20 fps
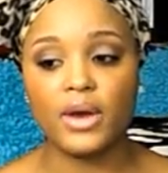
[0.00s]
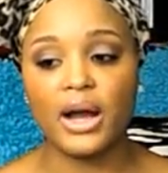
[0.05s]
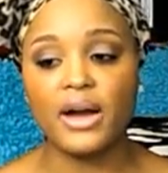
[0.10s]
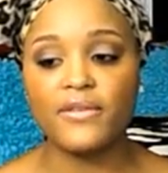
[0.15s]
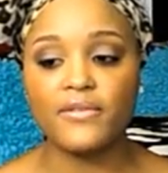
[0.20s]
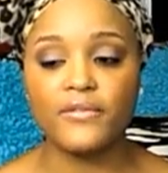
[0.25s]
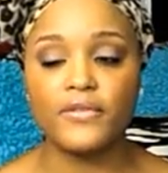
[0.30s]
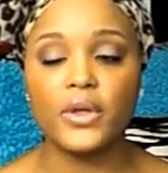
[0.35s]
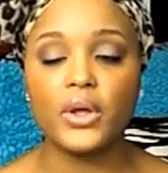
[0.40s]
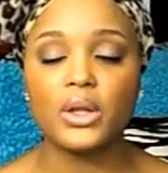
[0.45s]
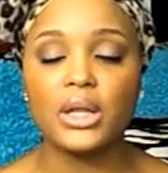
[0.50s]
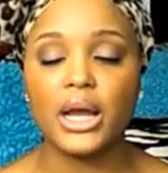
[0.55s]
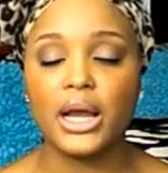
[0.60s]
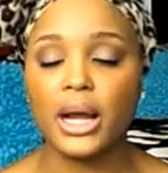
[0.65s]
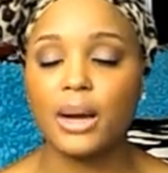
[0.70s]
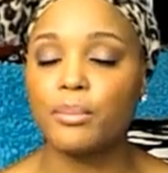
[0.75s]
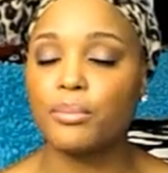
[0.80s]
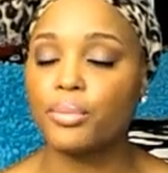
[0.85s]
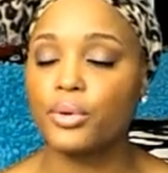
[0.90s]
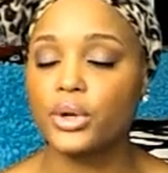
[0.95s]
I feel like
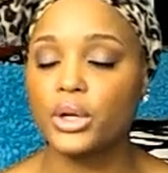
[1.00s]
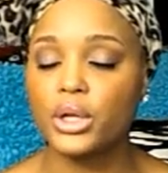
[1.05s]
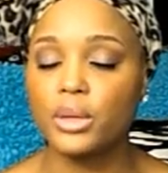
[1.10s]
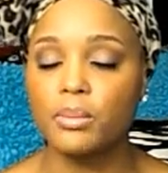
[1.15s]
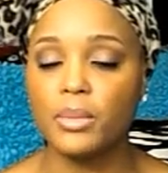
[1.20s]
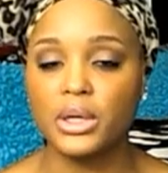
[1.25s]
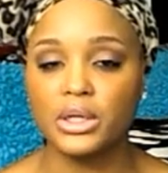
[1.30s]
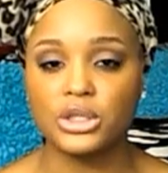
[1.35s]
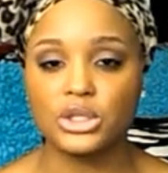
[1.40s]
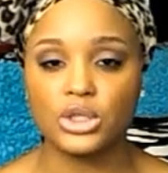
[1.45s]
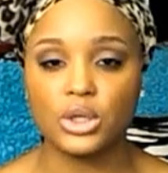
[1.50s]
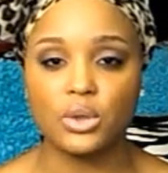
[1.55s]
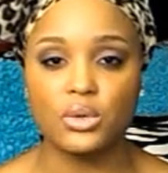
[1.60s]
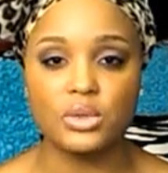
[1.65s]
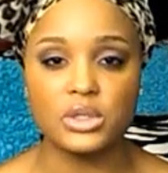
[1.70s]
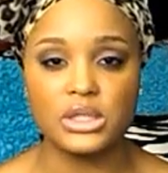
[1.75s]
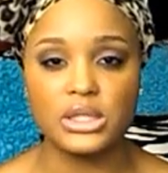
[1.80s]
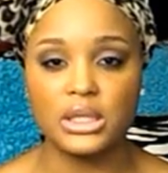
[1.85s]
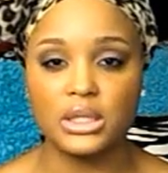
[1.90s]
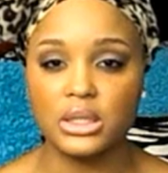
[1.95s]
I'm pretty much
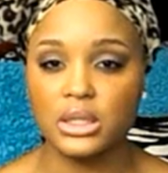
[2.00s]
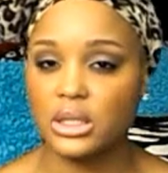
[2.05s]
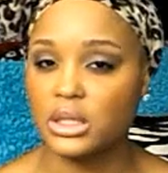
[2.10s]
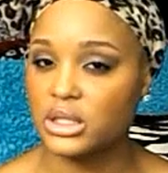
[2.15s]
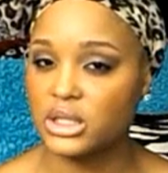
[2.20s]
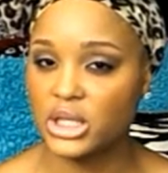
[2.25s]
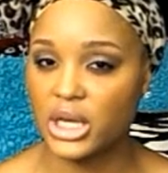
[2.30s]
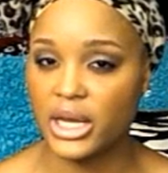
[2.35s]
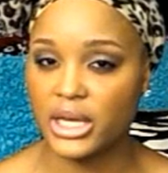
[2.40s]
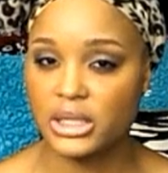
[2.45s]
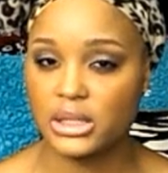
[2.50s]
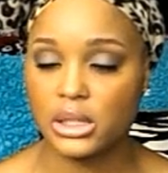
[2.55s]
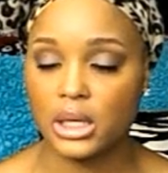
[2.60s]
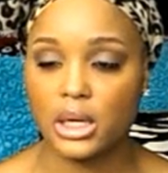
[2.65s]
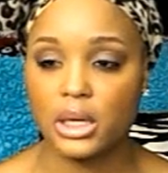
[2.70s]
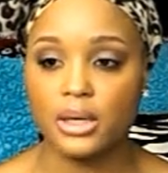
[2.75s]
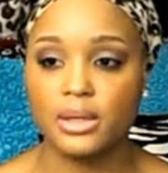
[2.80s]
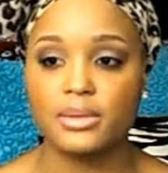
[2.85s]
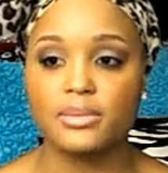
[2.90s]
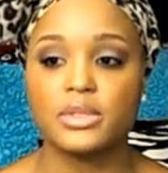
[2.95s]
OCD-ish at
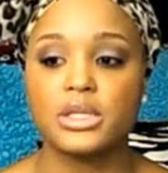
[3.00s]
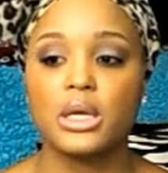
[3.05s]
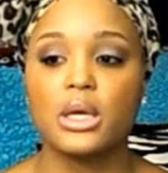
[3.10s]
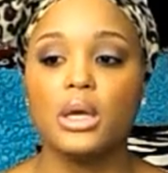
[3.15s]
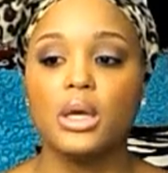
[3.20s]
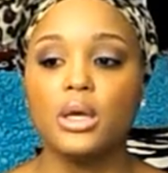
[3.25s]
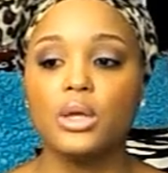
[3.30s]
times.